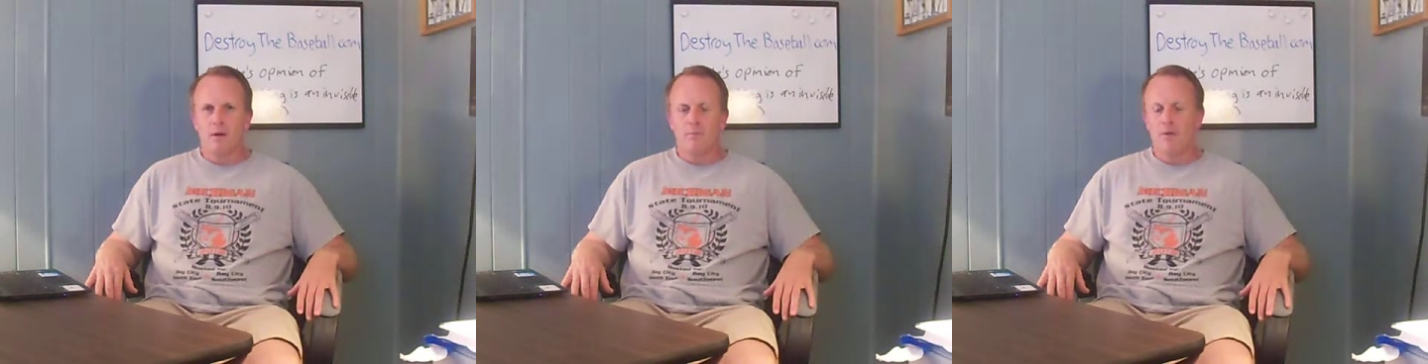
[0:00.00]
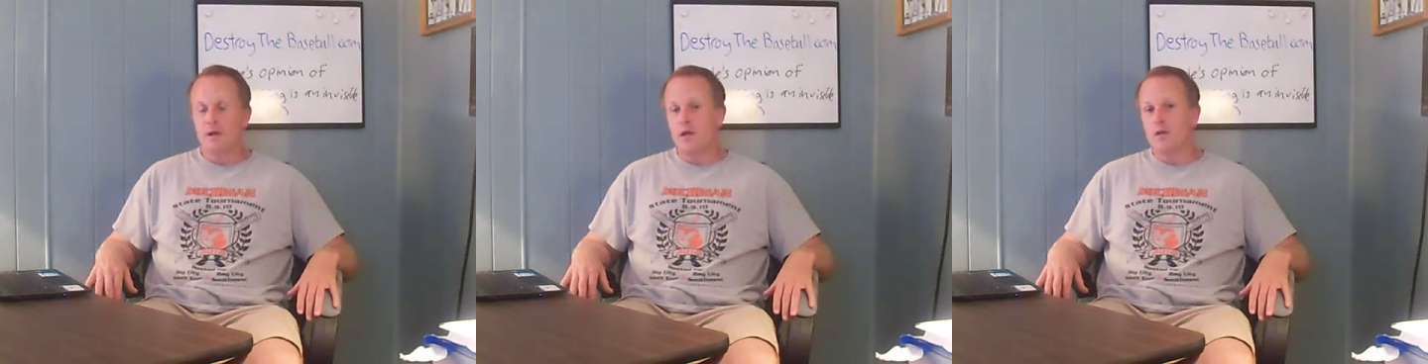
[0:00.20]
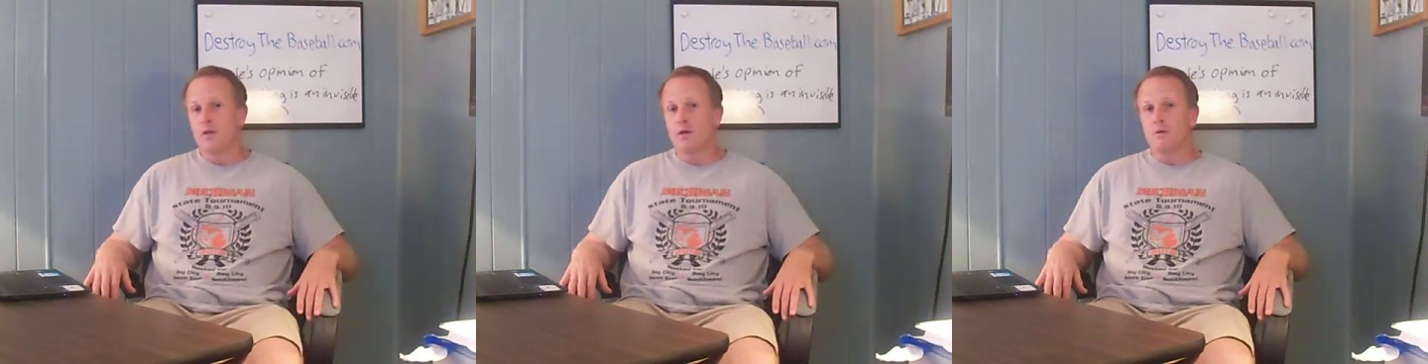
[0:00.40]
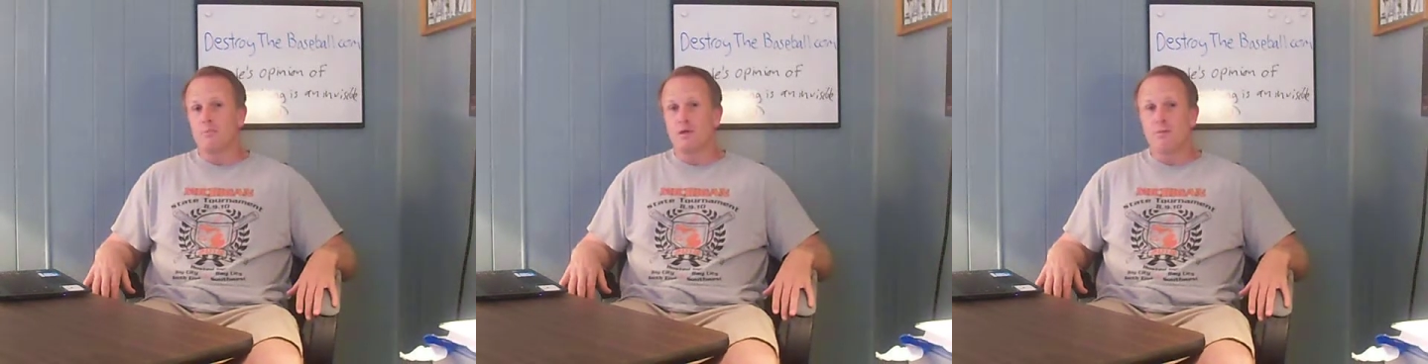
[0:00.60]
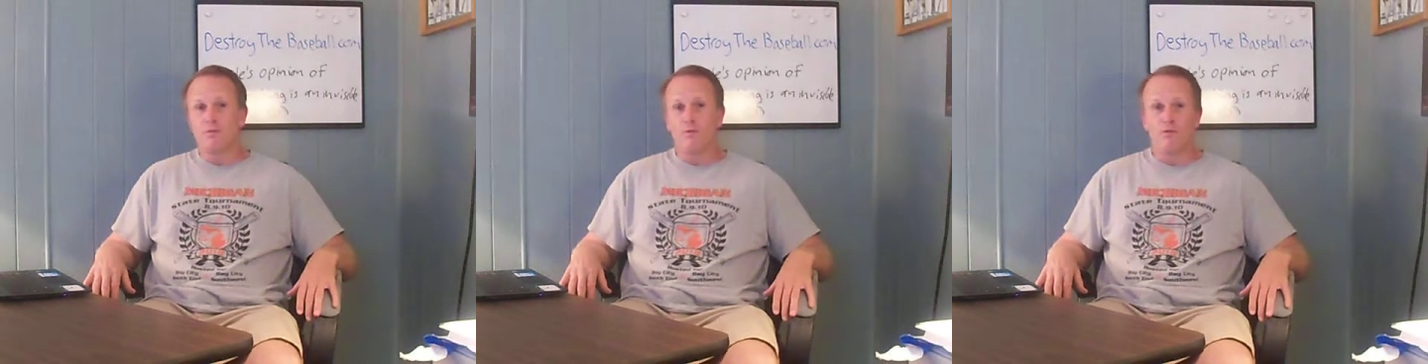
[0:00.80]
bringing young
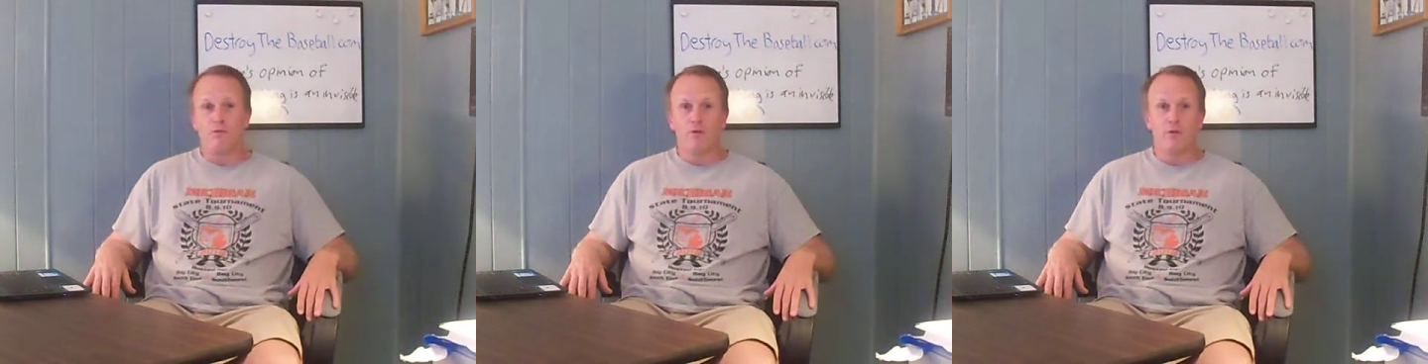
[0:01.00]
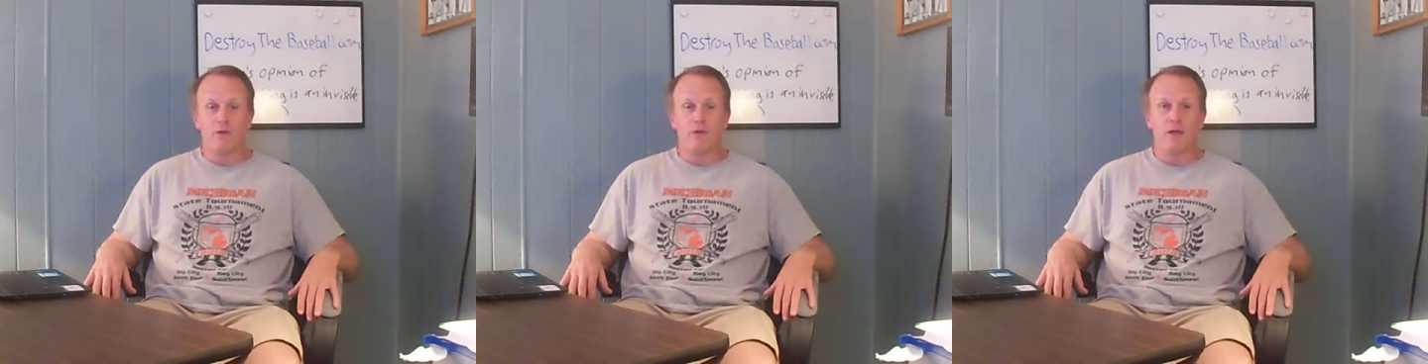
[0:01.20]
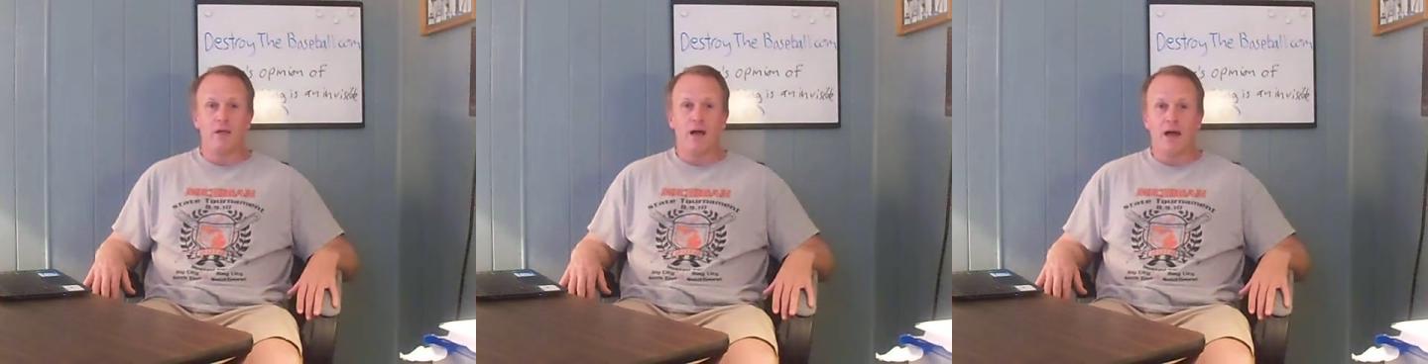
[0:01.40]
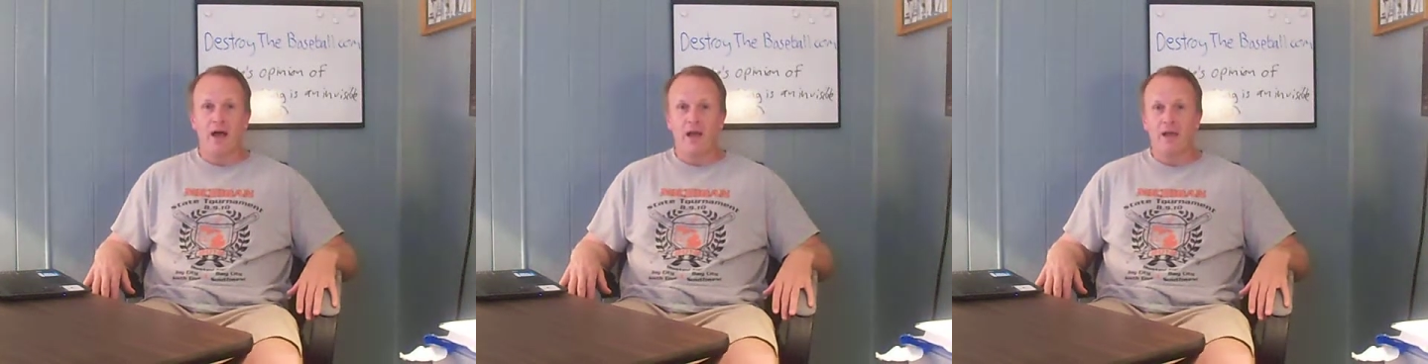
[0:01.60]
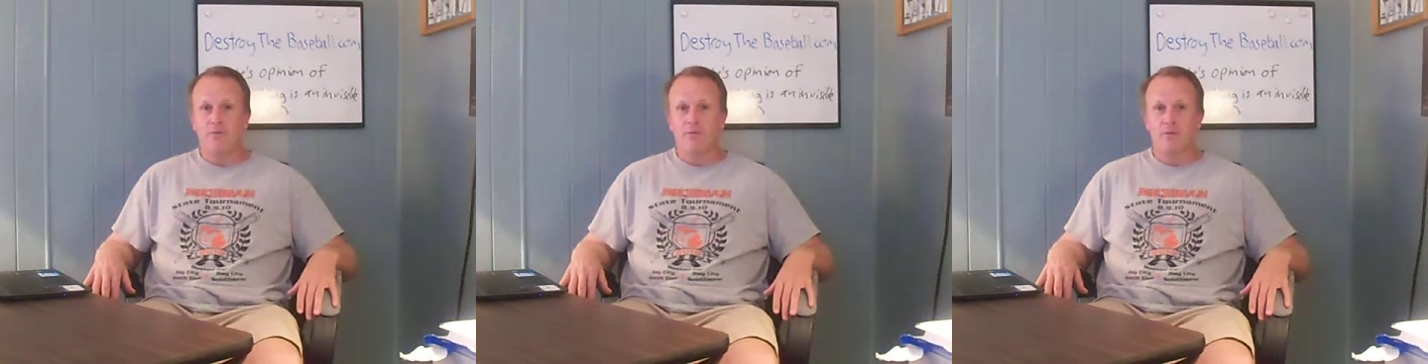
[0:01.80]
people fully
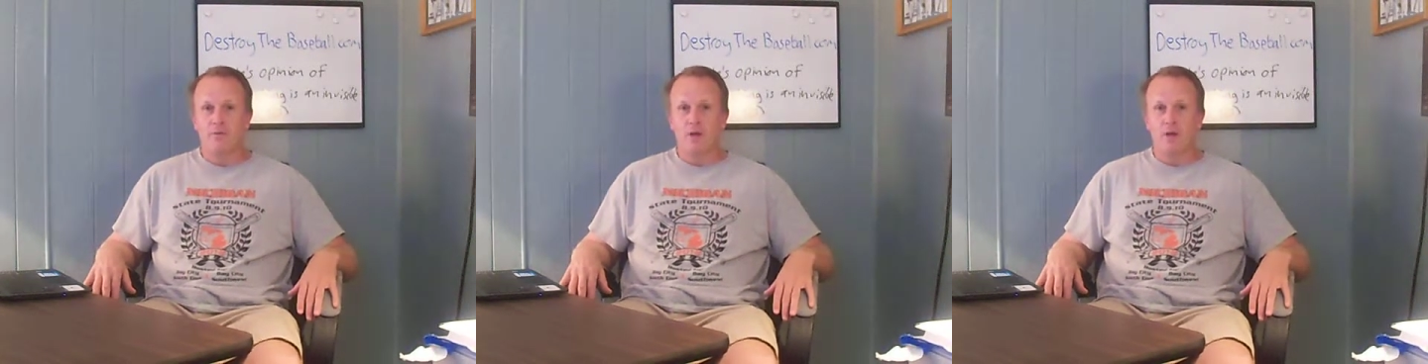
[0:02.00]
alive,